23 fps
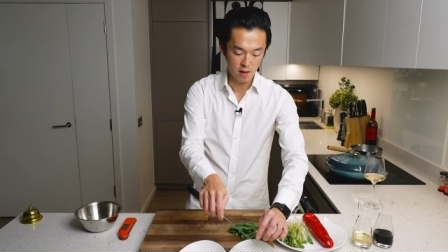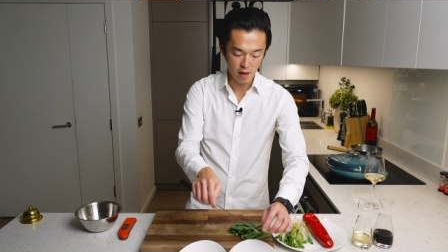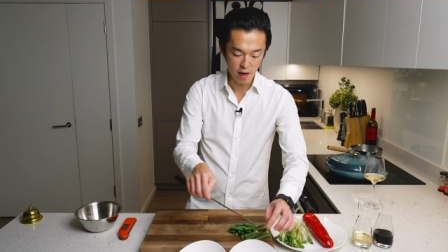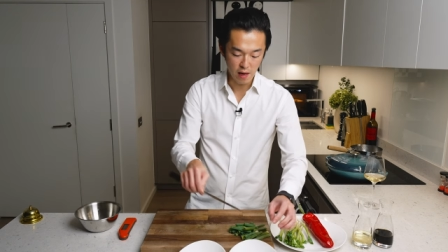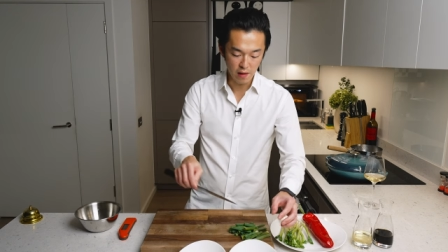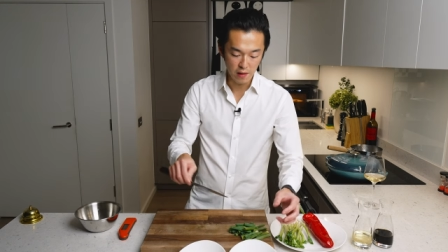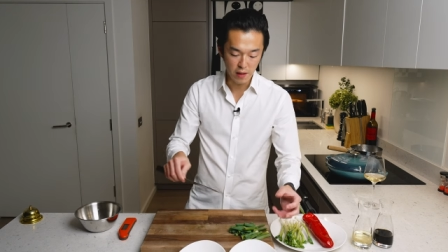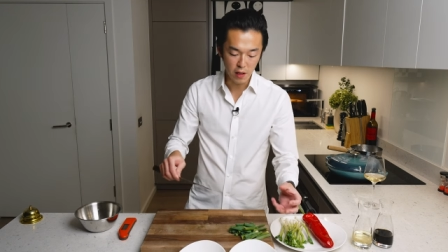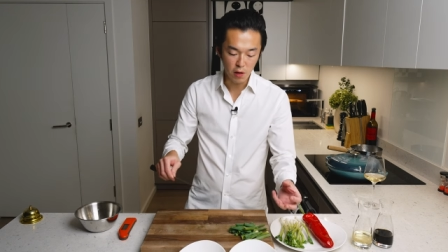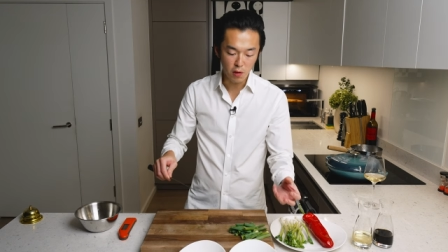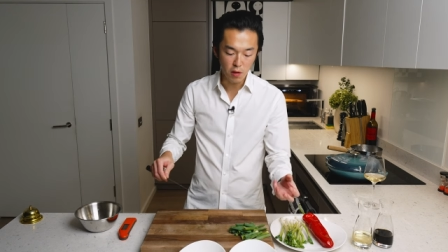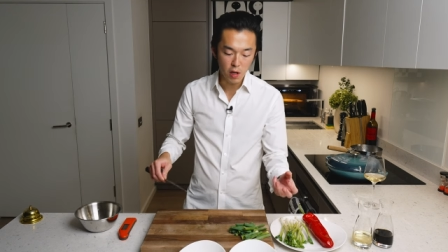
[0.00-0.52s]

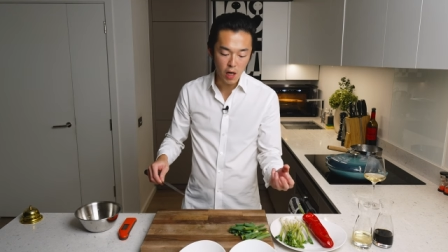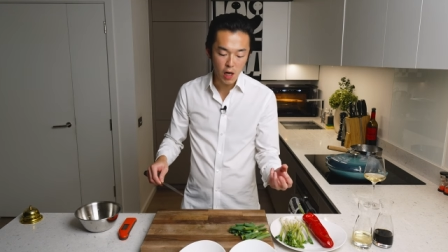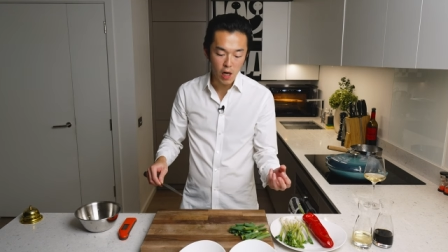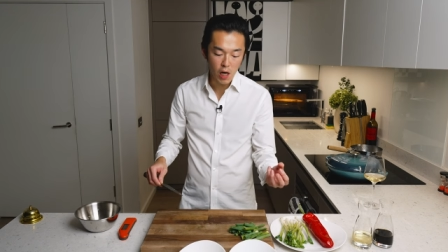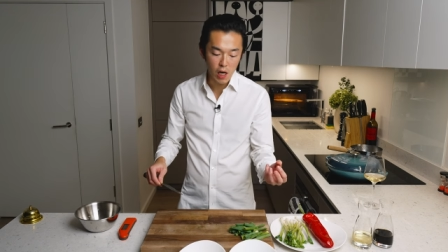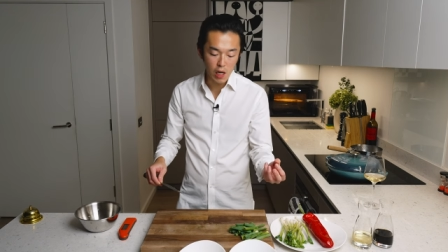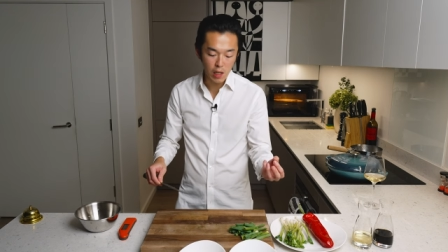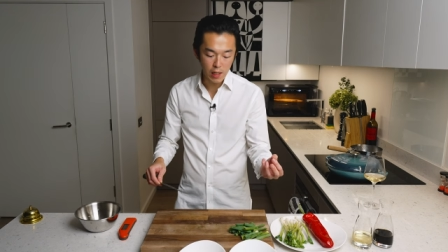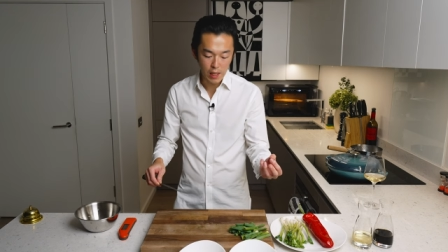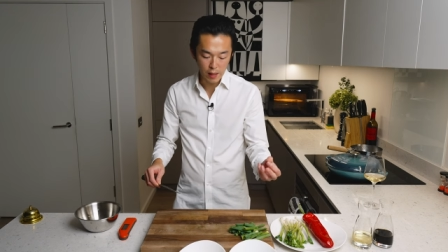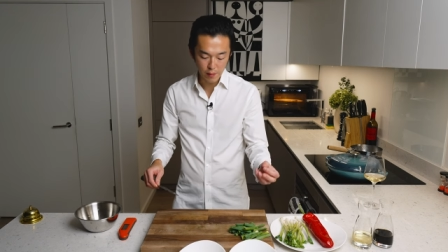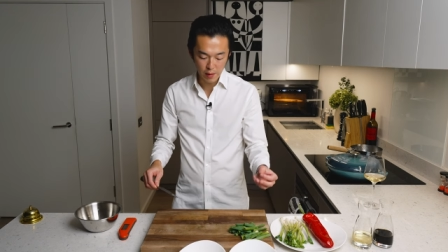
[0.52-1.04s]
and they'll
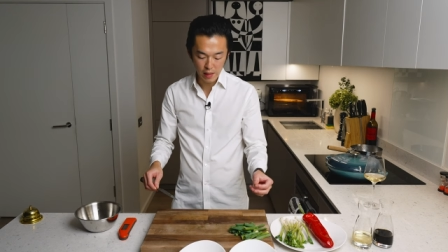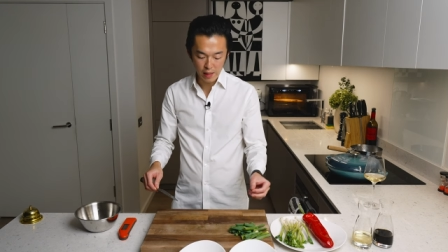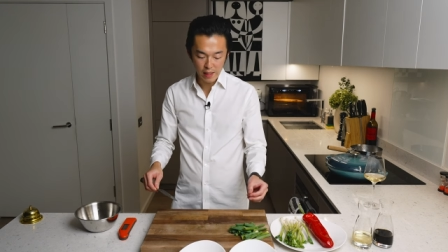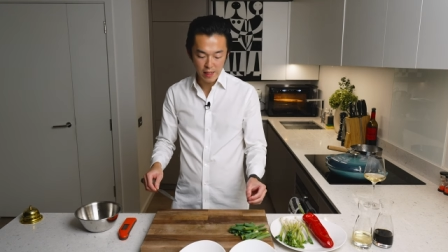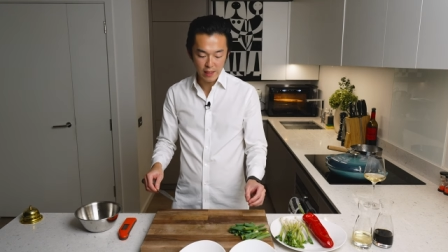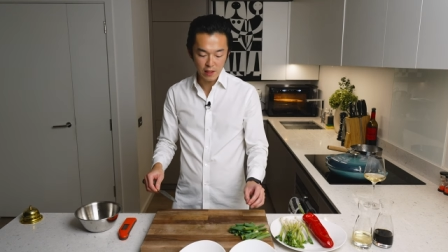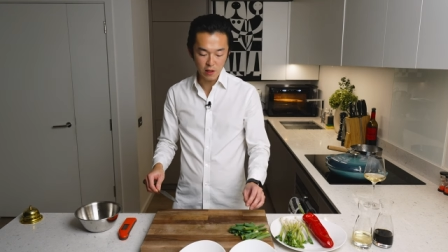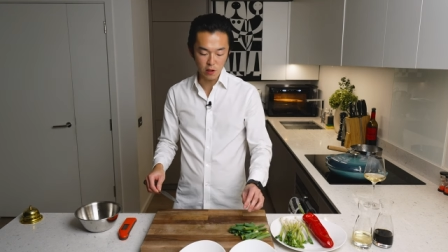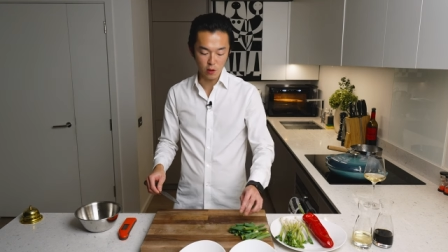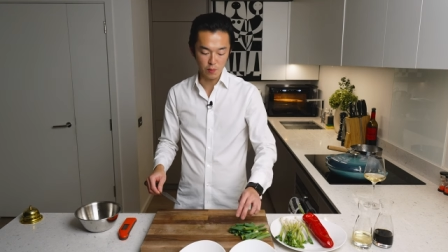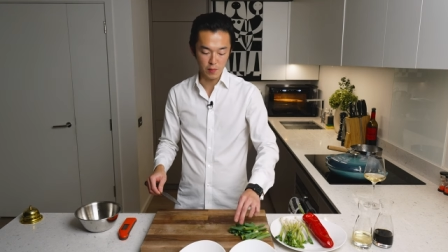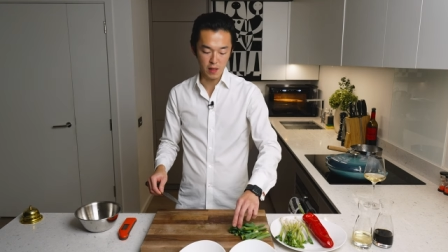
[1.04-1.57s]
curl up a
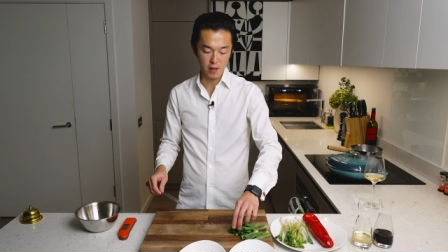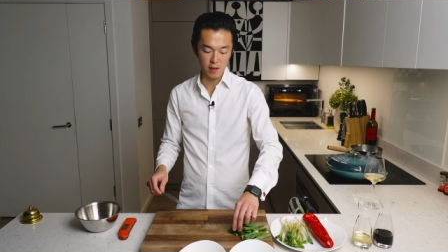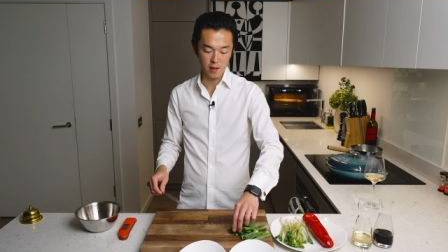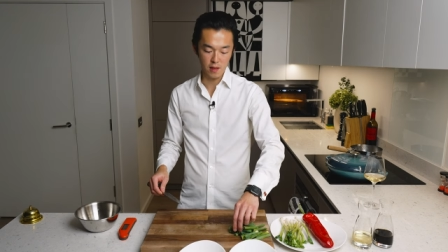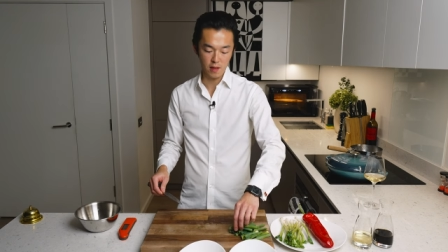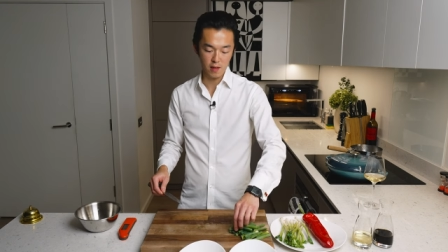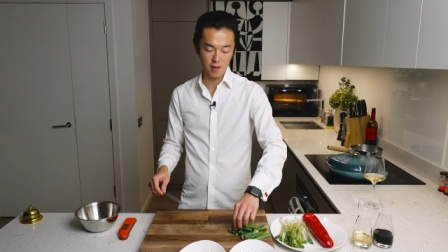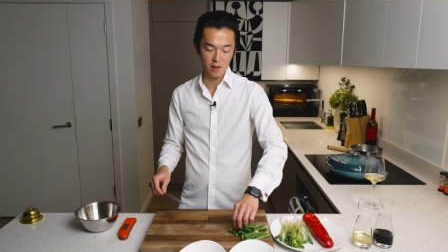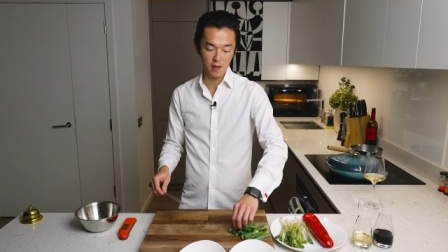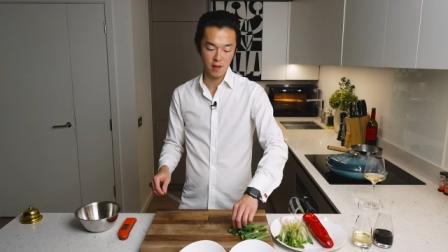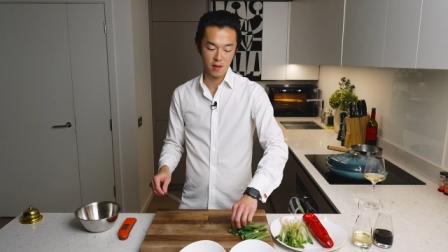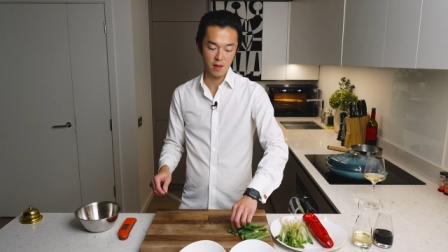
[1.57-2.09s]
little bit
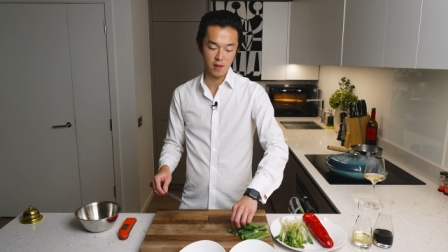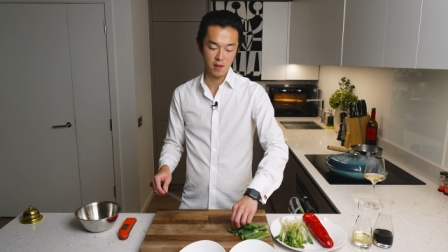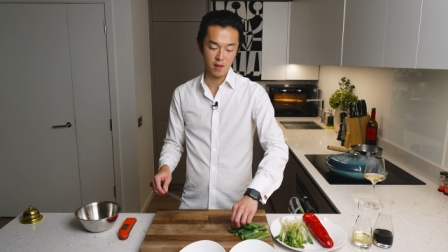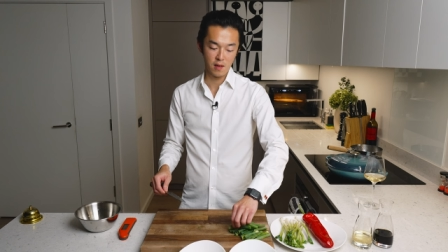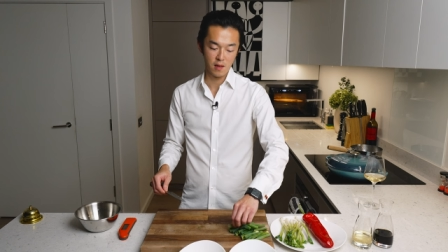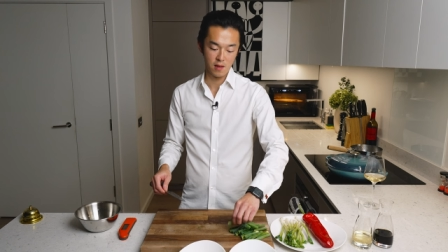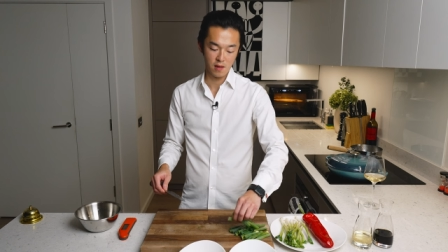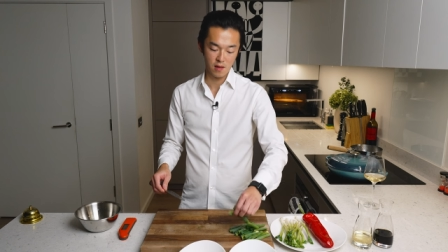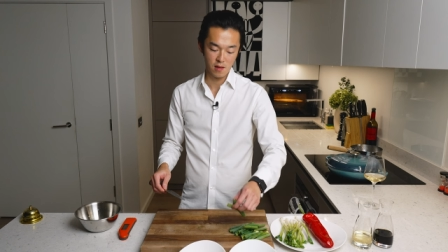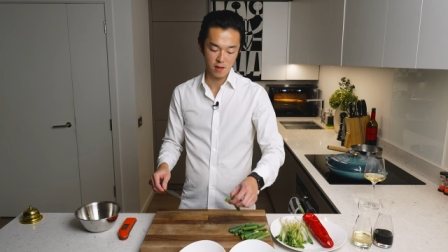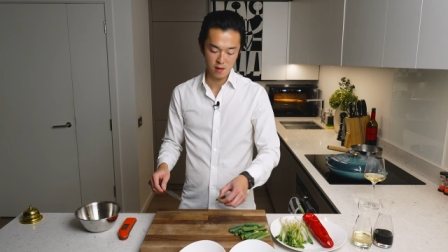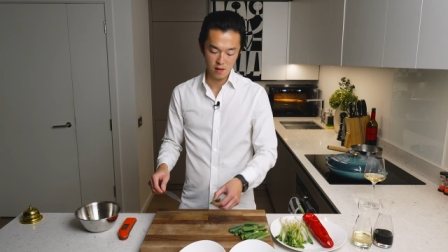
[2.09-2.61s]

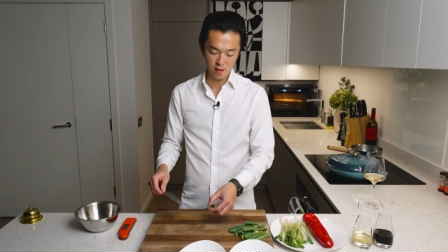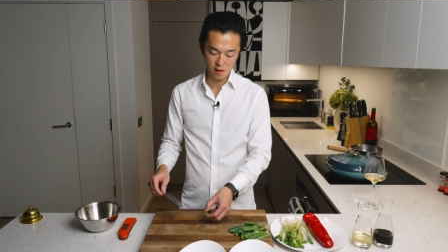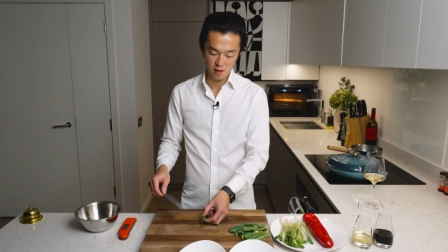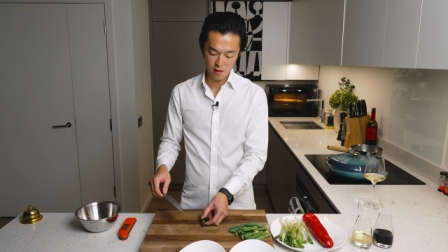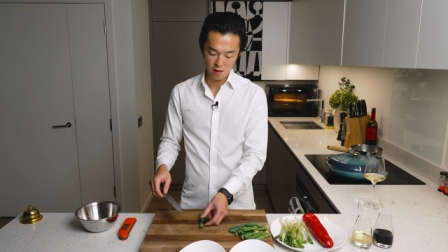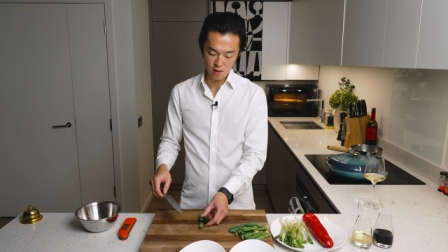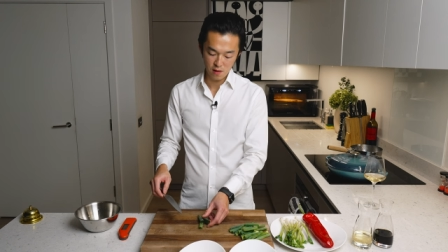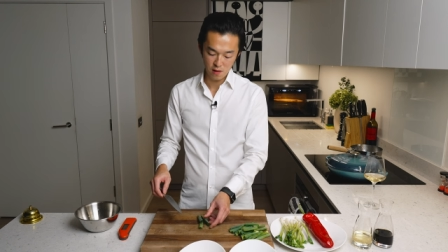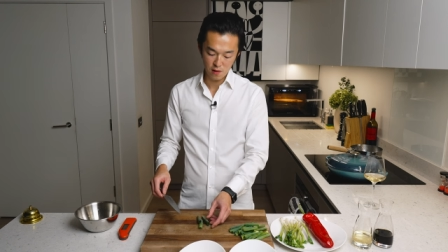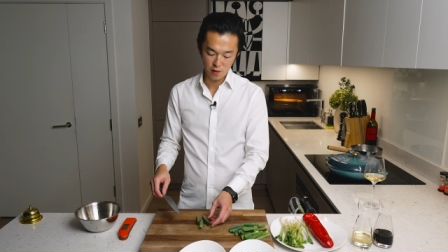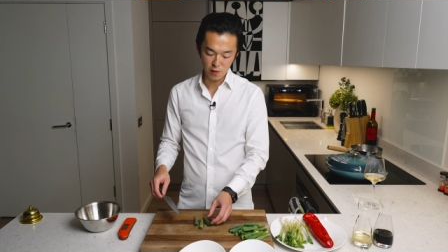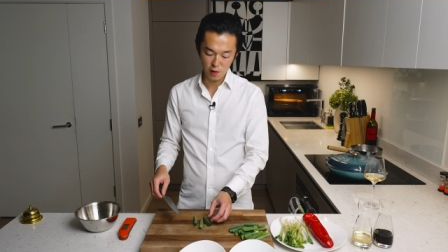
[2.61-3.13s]

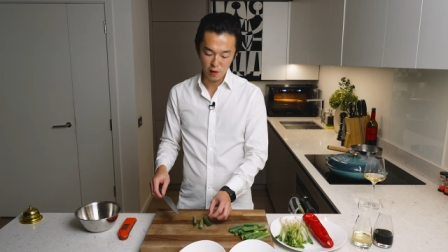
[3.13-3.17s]
so